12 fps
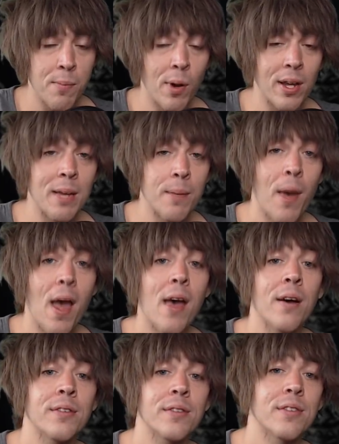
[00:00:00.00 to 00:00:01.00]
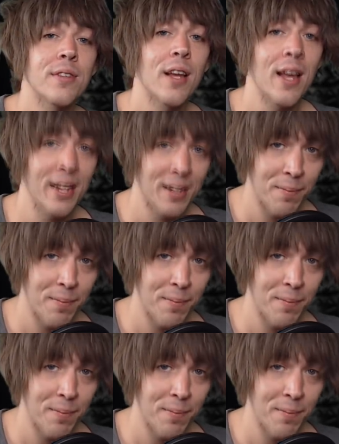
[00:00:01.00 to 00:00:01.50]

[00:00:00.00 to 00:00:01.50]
but he pales in